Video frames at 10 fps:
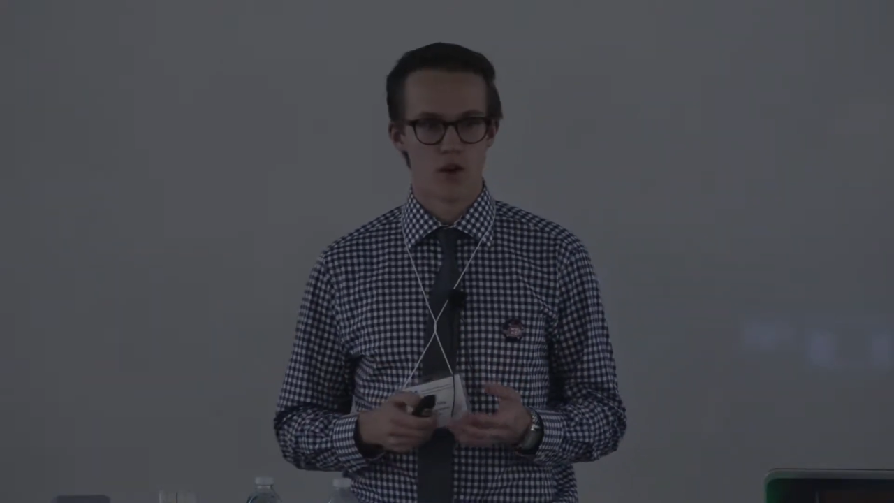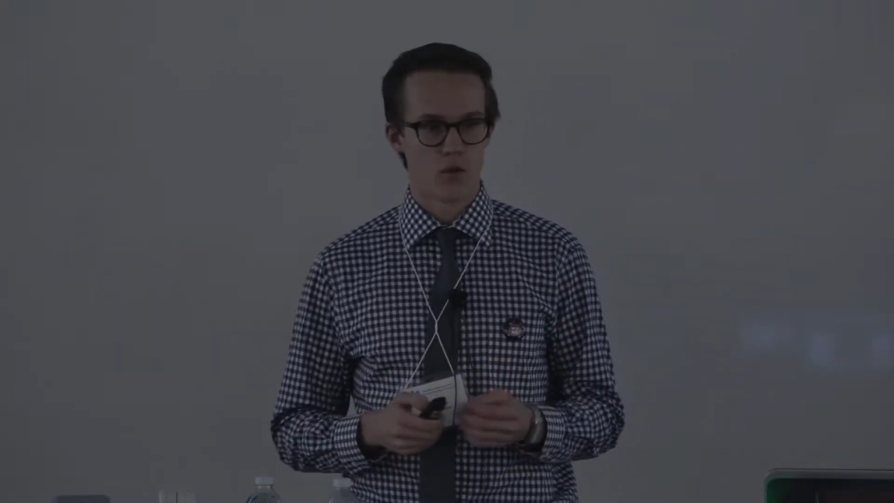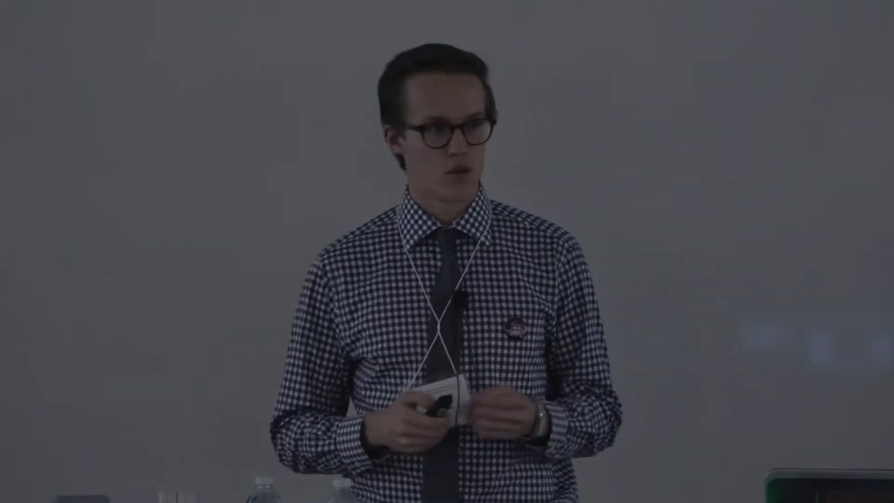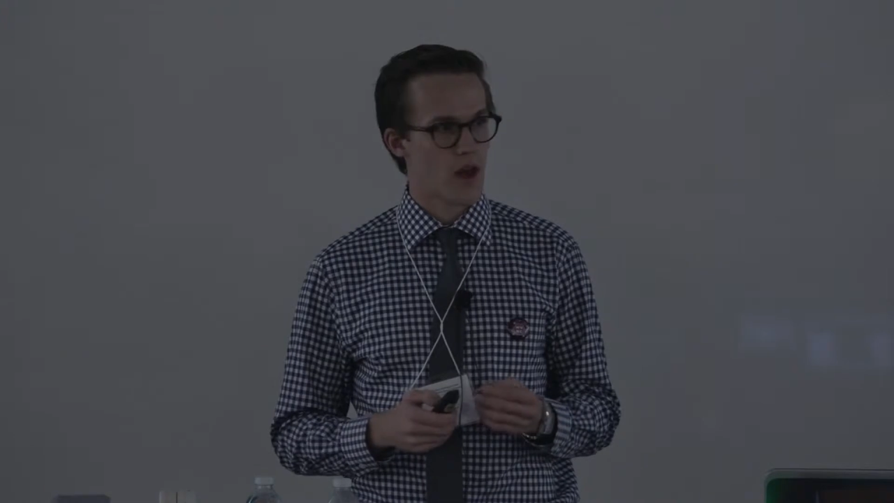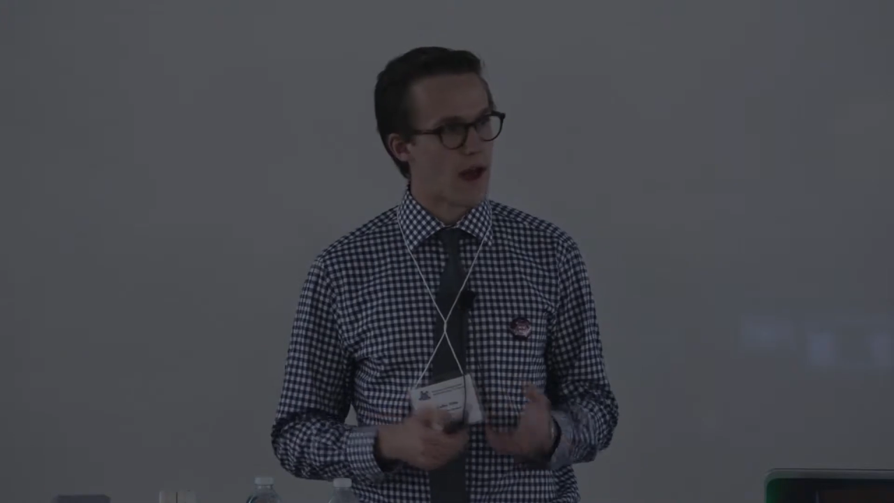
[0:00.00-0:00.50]

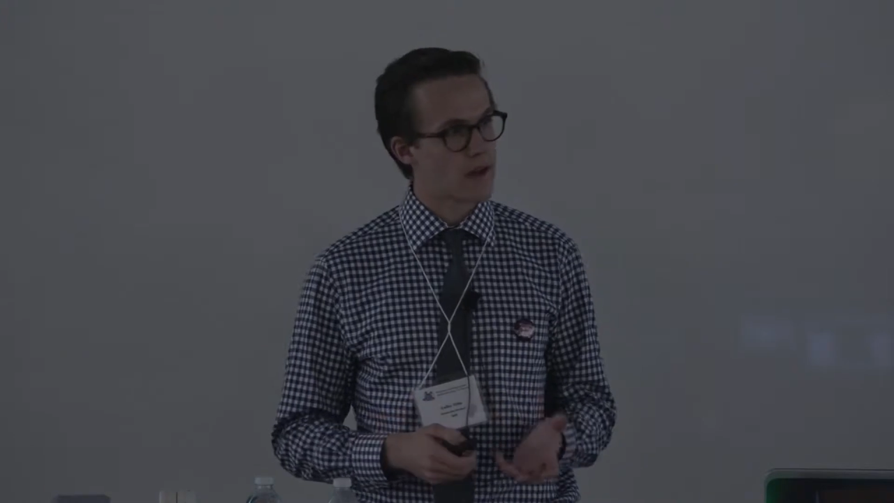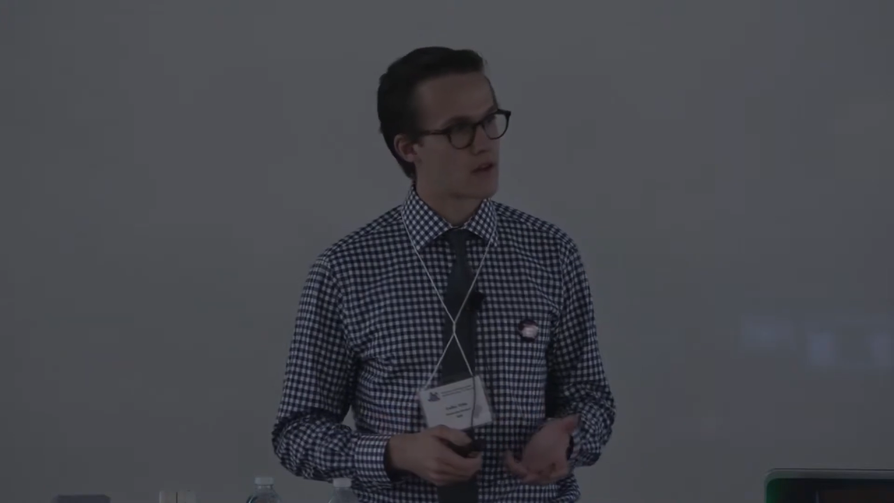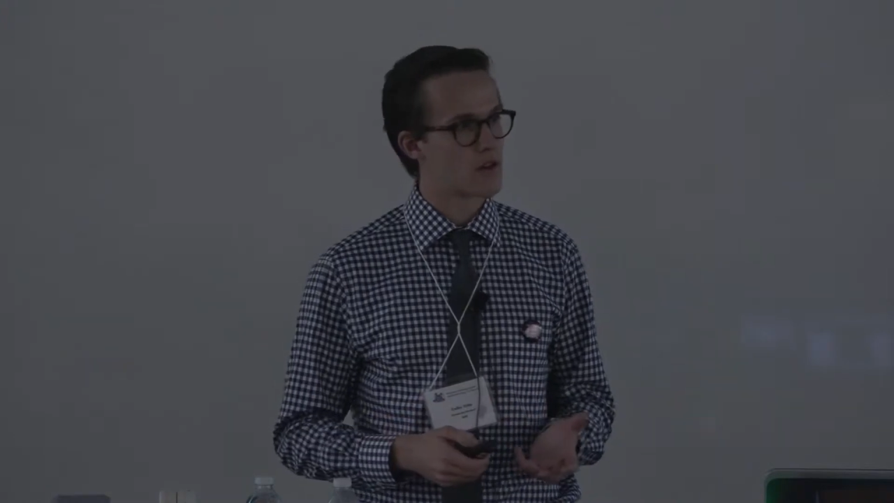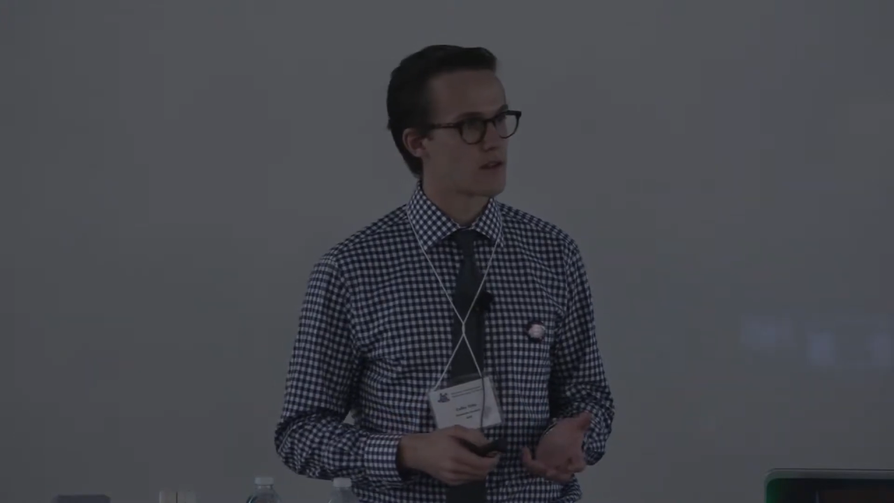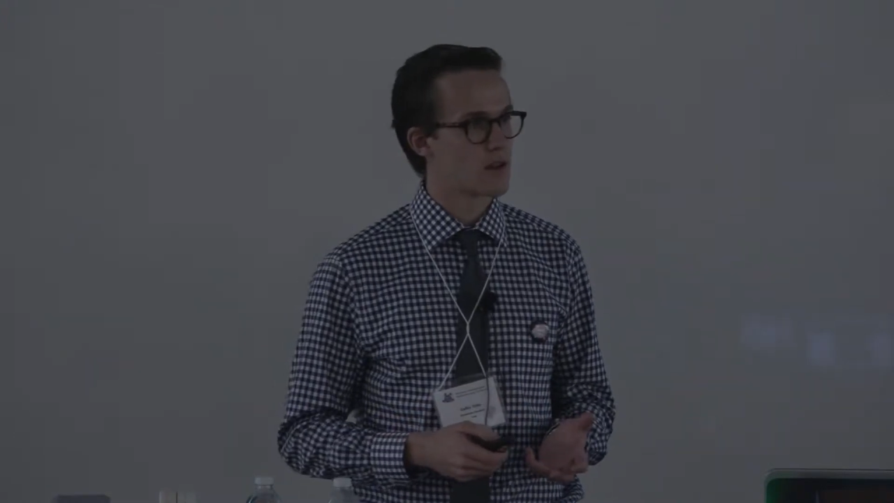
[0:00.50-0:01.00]
which
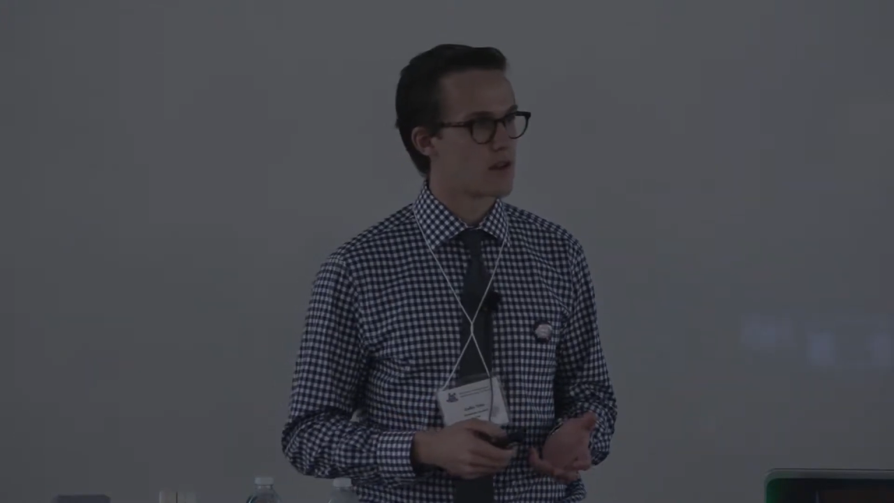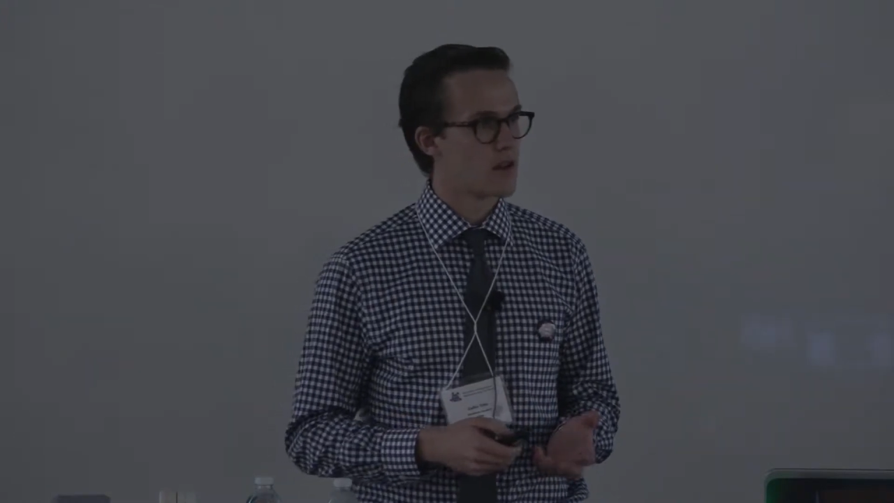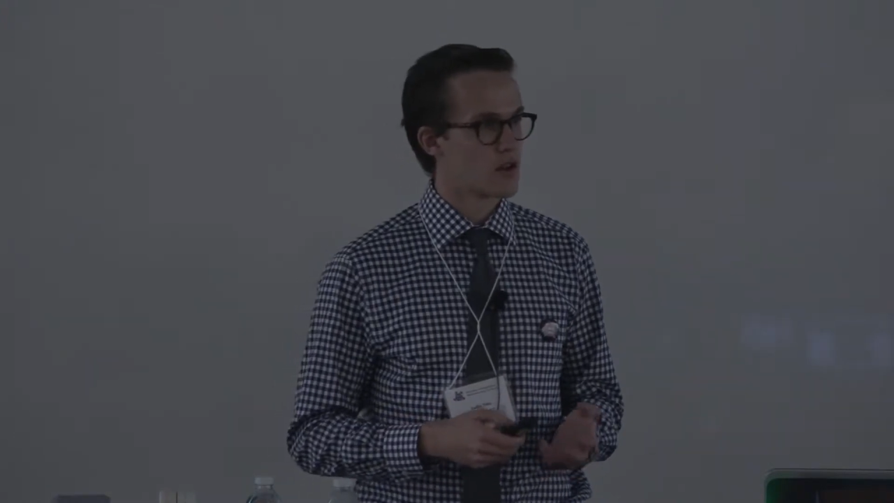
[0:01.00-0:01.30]
accurately